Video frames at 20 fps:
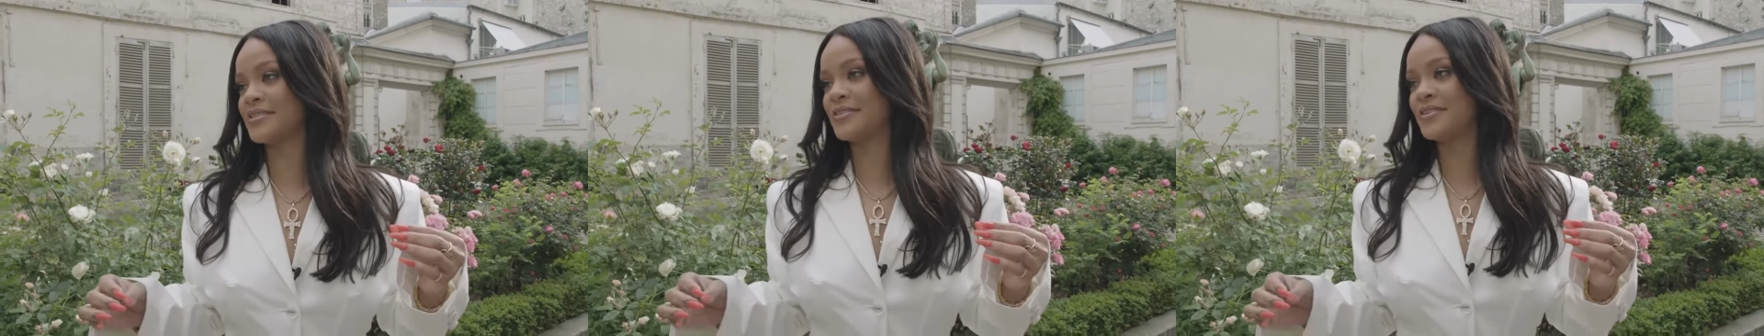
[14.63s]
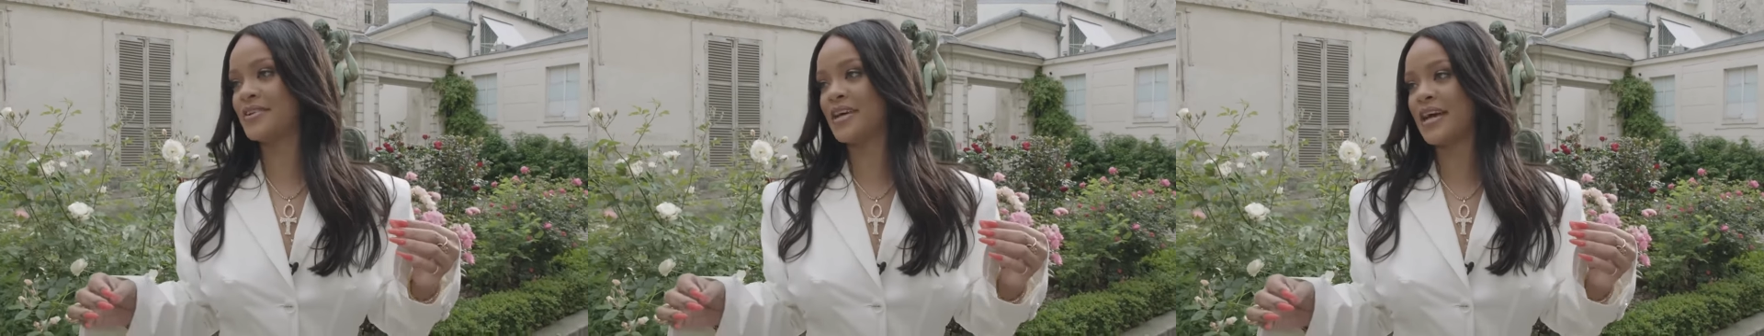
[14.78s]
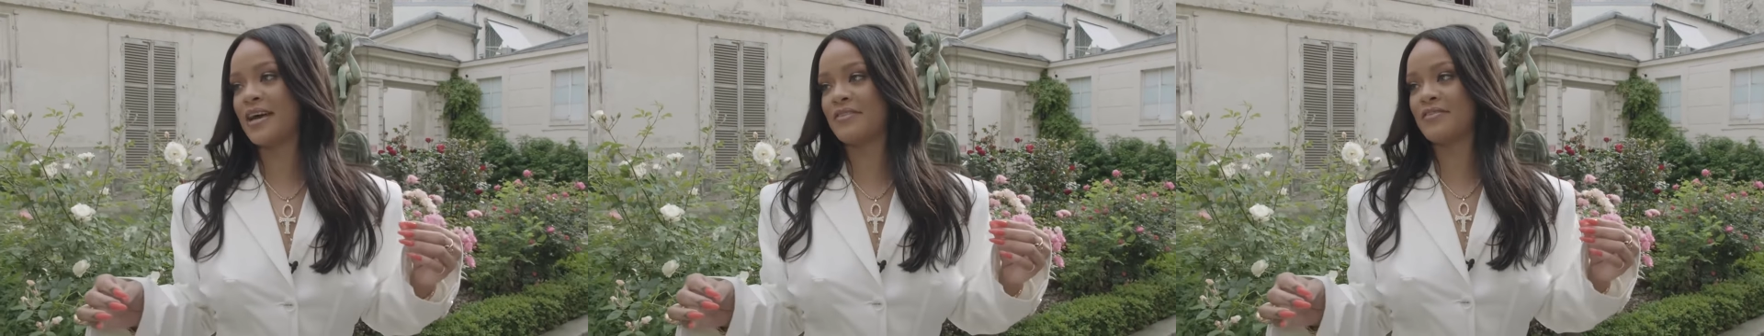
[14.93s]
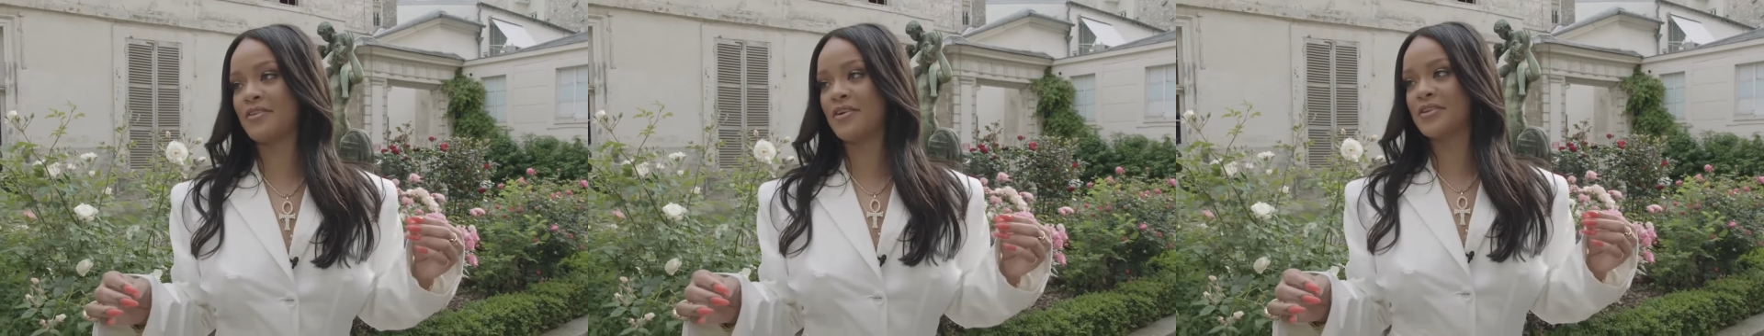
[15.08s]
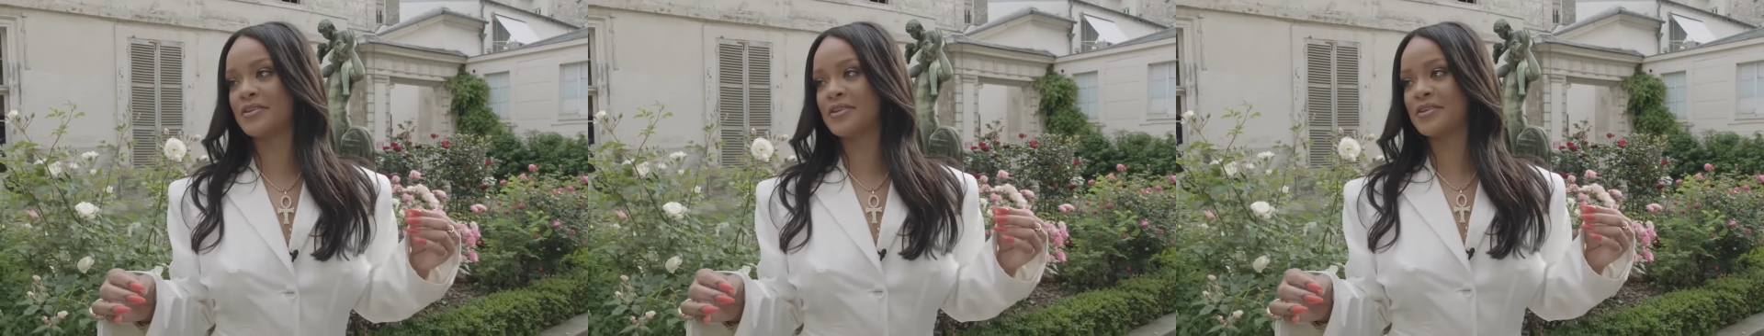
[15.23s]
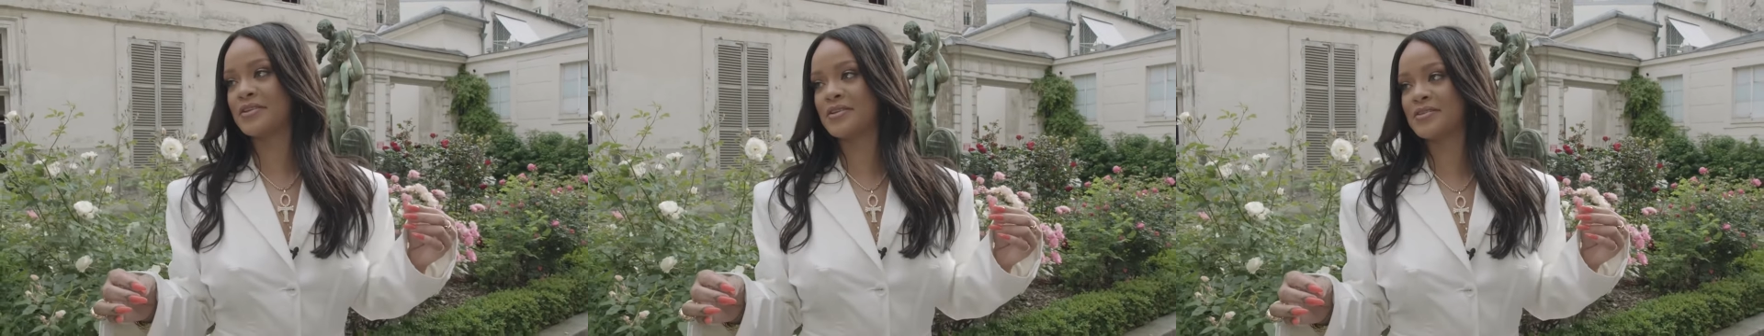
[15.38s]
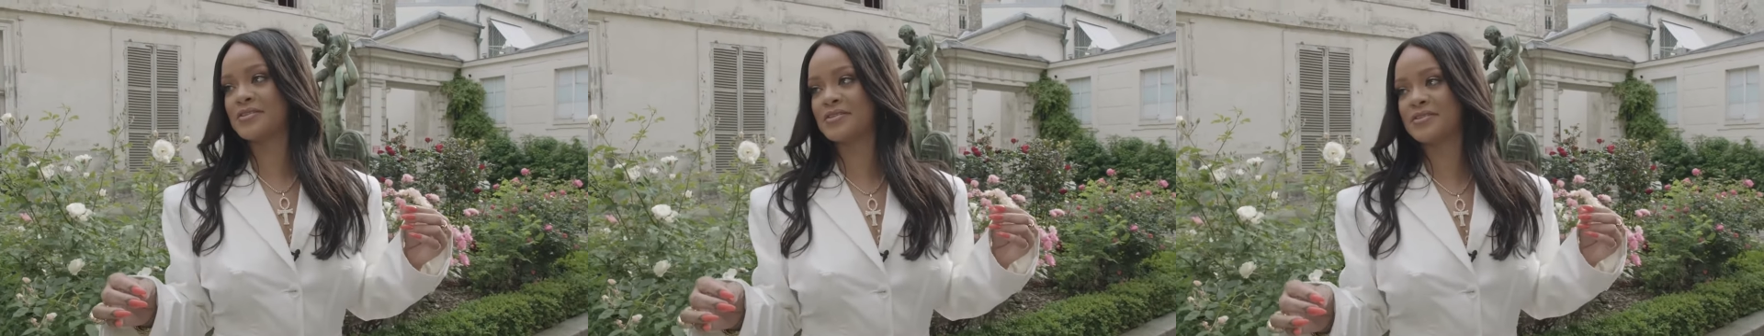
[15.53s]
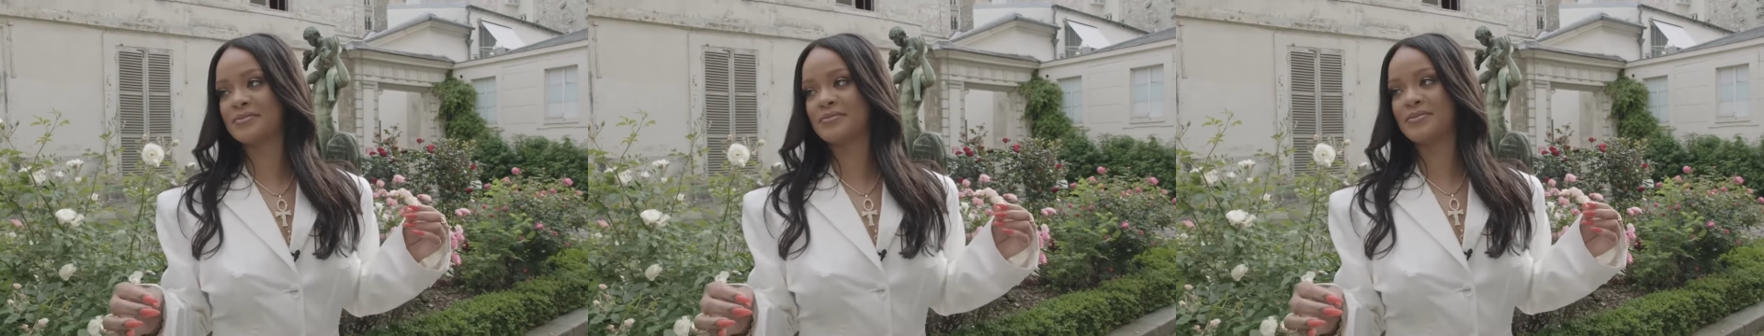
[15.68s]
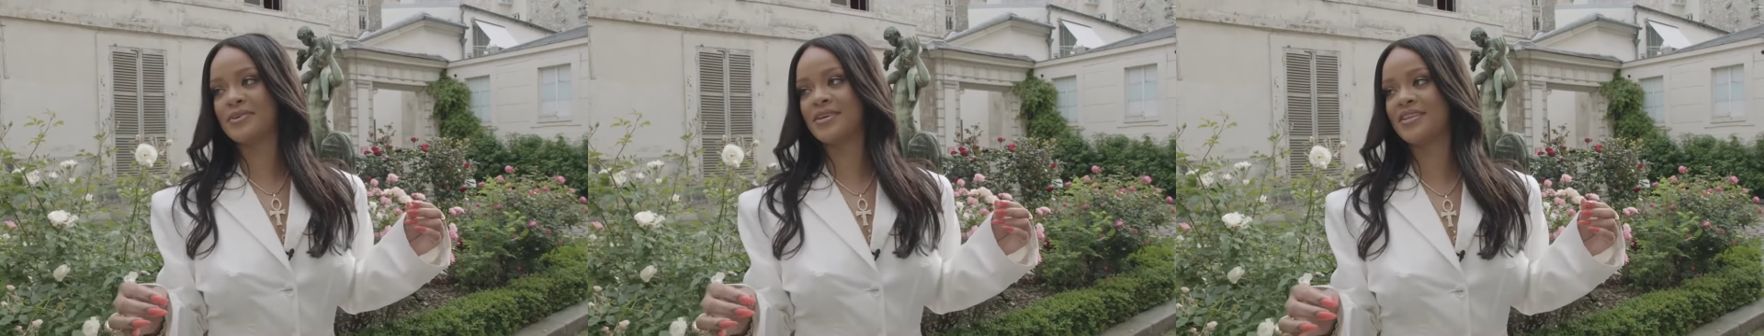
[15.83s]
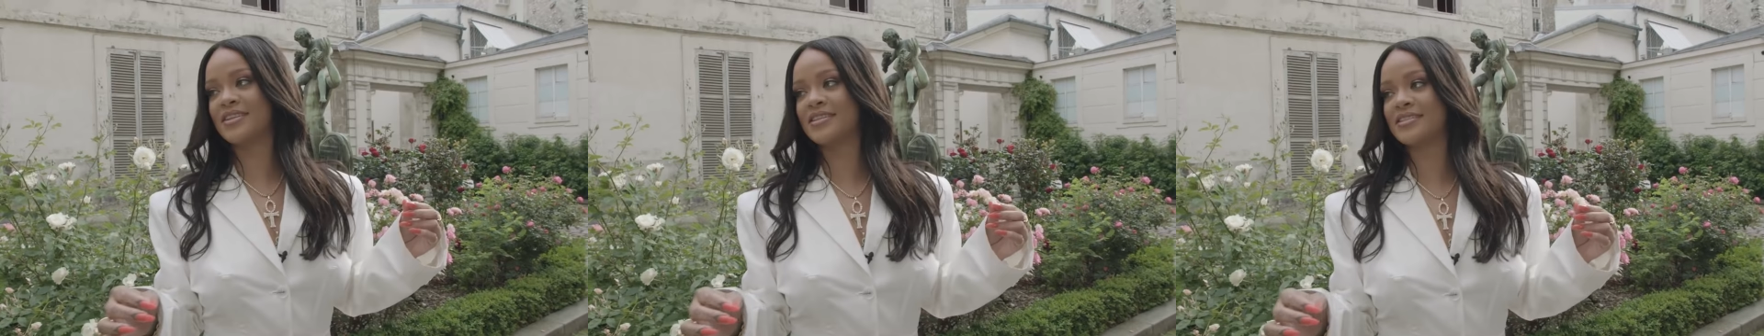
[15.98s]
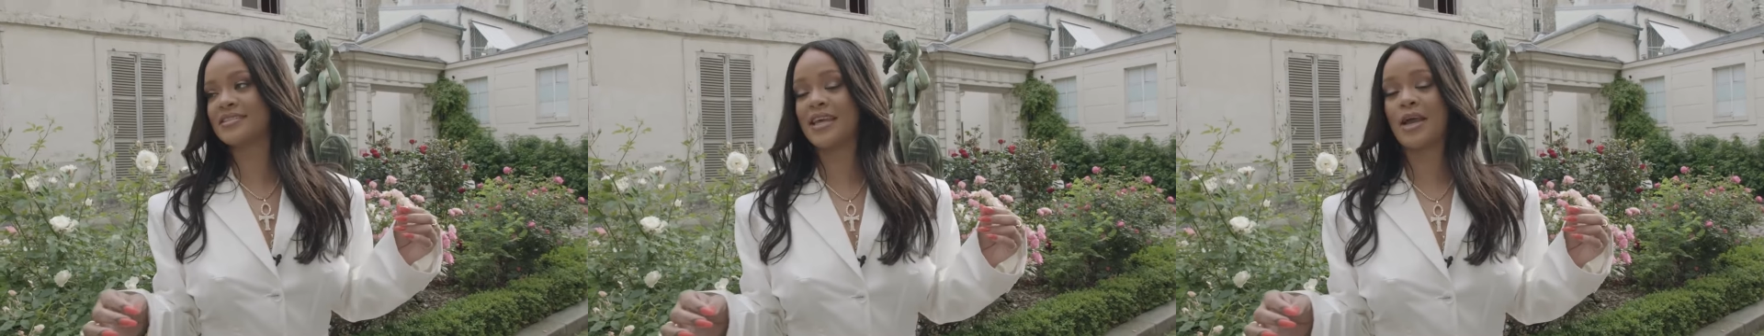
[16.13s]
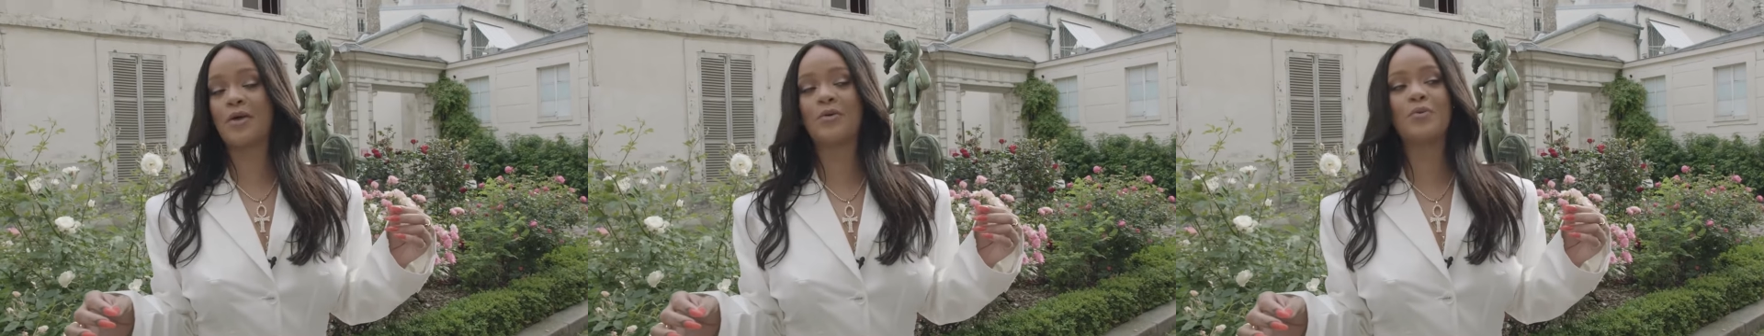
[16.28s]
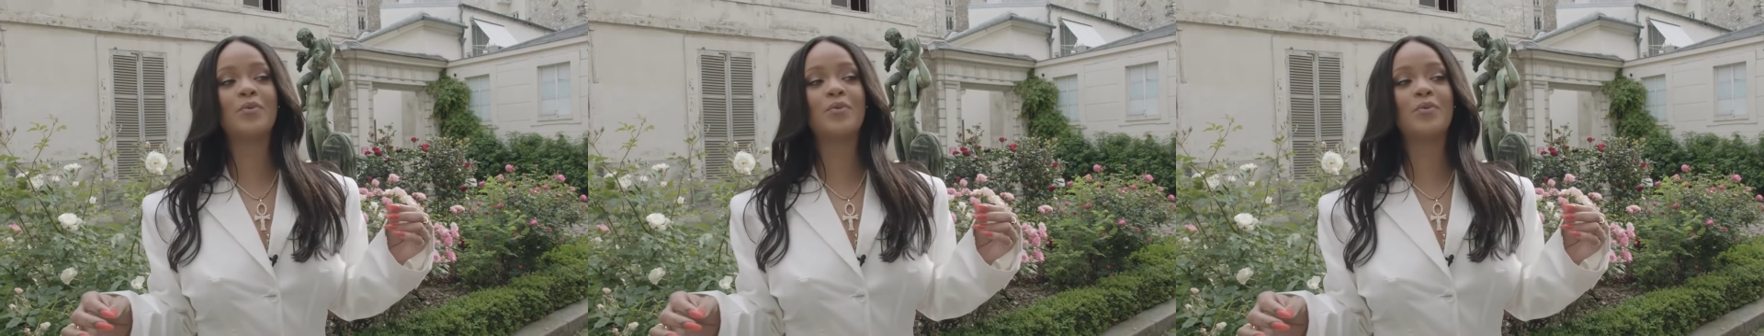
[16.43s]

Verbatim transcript: You can have all the clothes in the world and it's like,